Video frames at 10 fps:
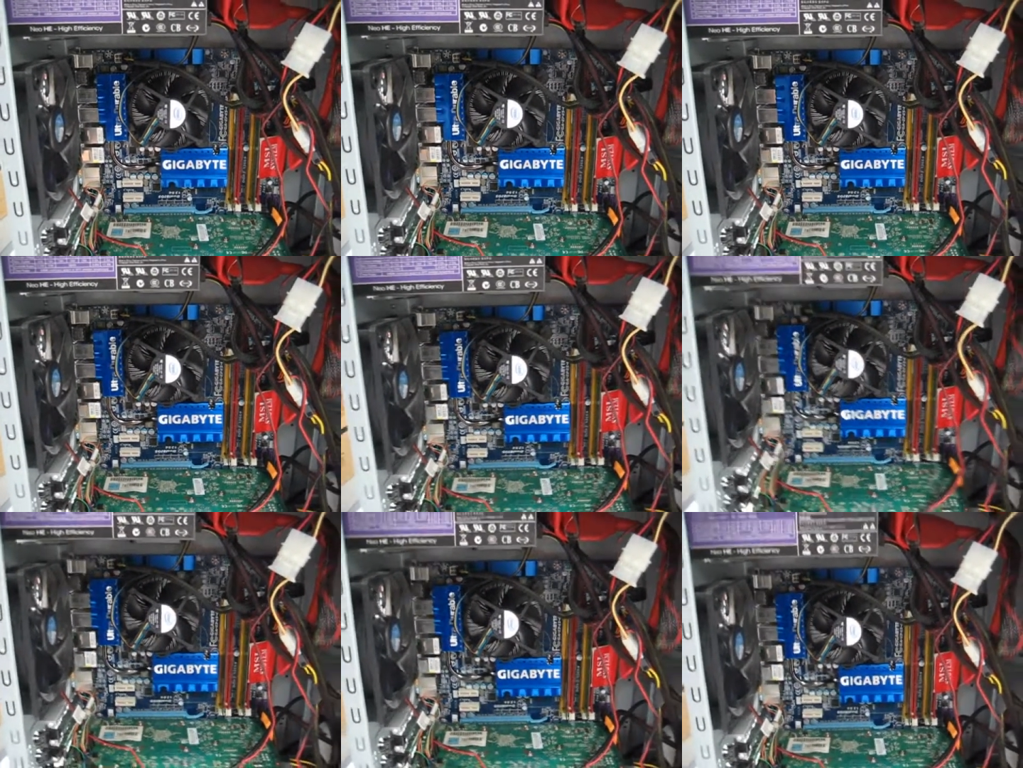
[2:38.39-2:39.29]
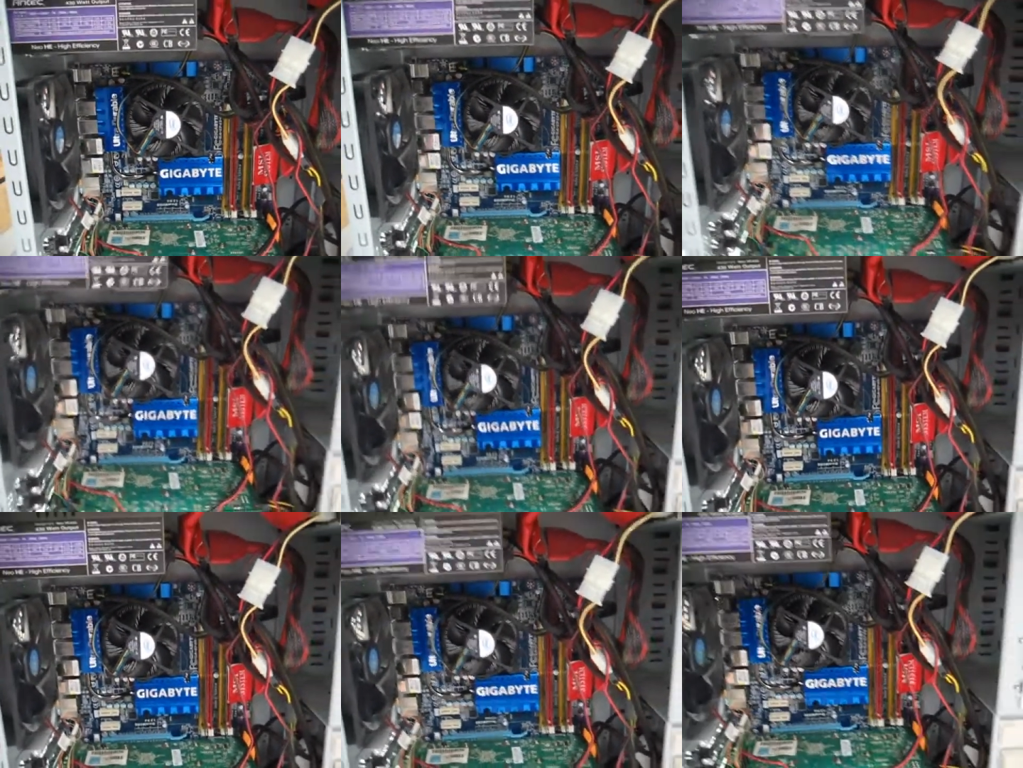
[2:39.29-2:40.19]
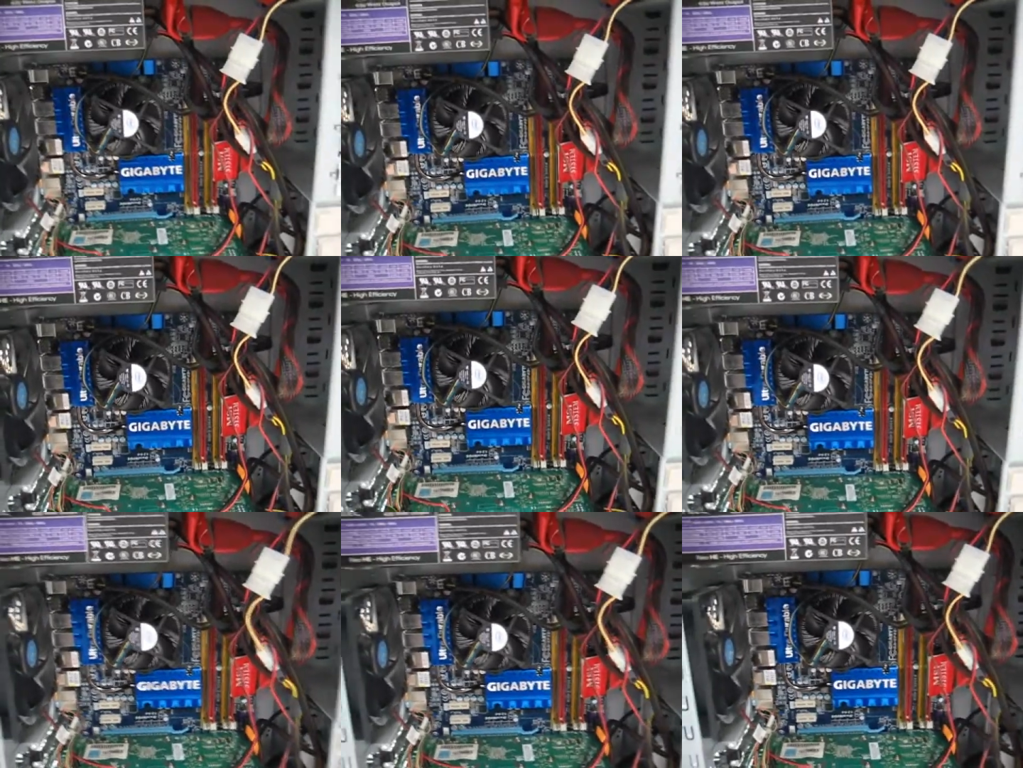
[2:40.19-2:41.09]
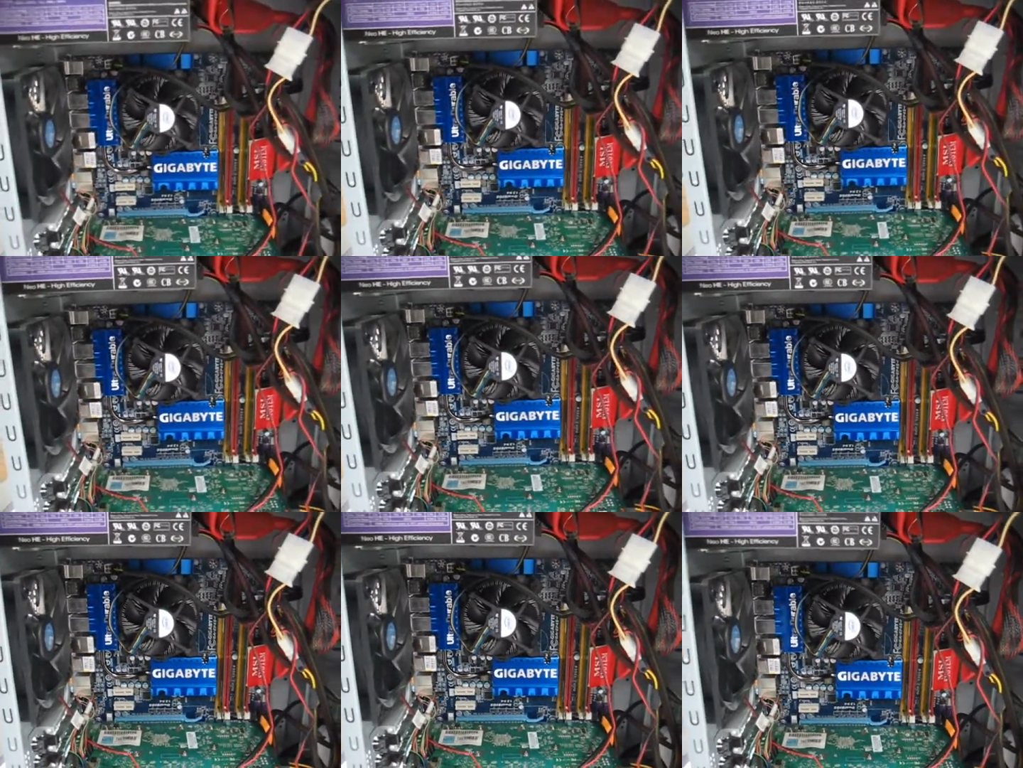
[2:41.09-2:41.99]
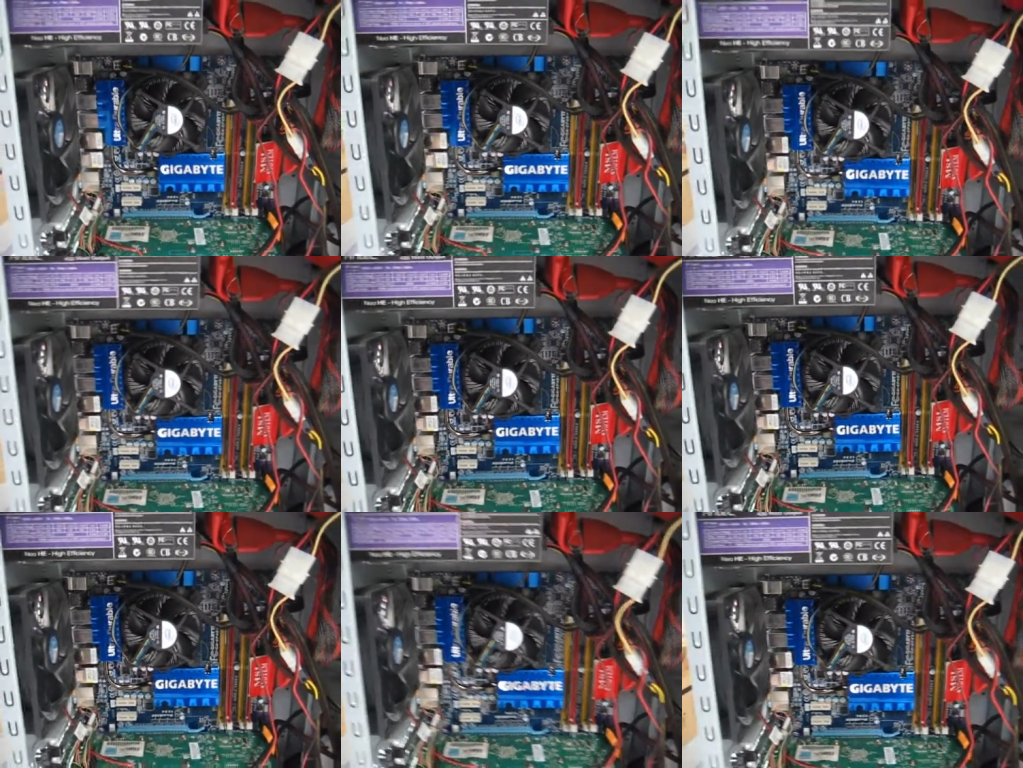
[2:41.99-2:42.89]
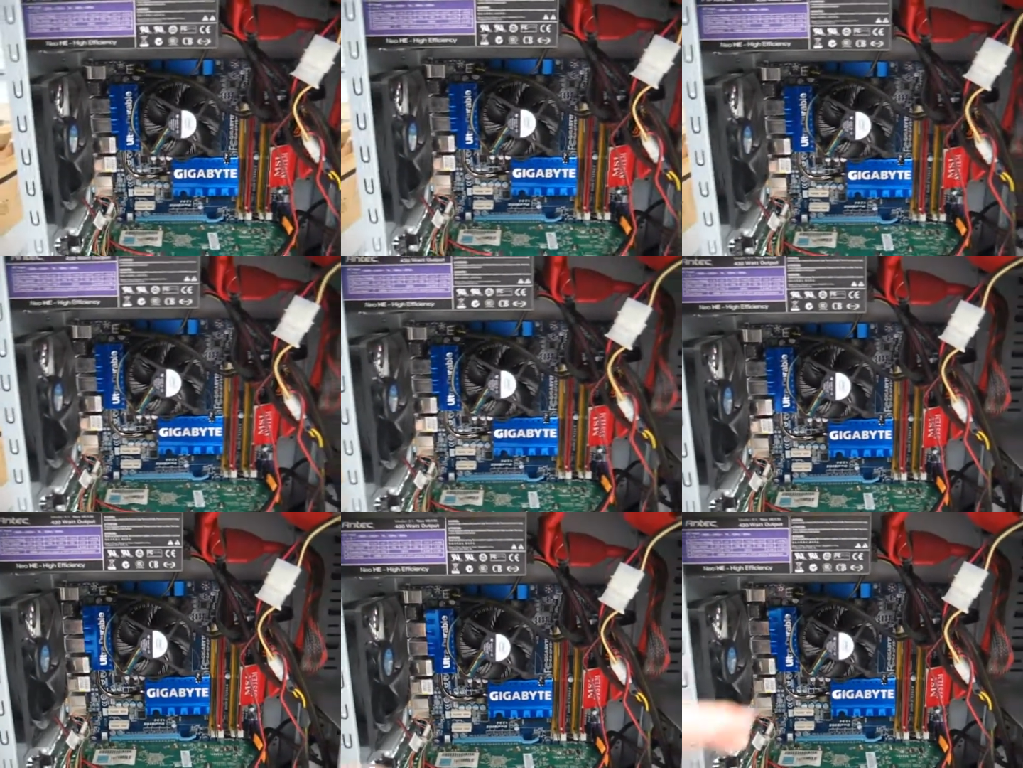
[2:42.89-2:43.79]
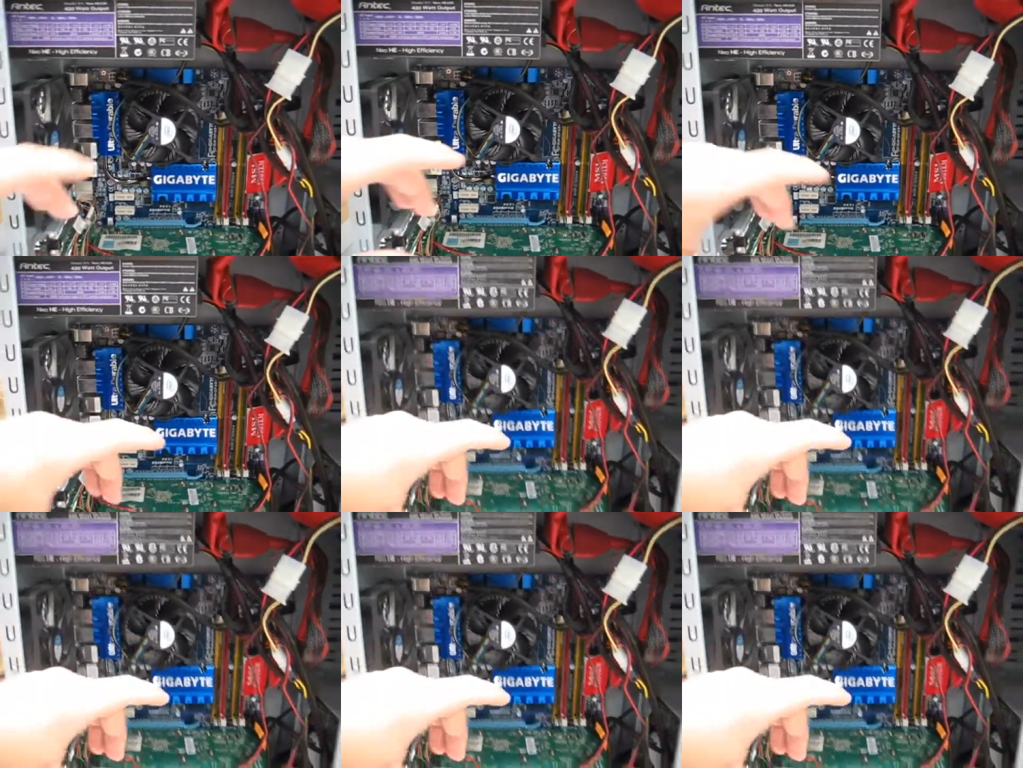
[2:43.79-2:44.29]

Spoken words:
(no speaker visible)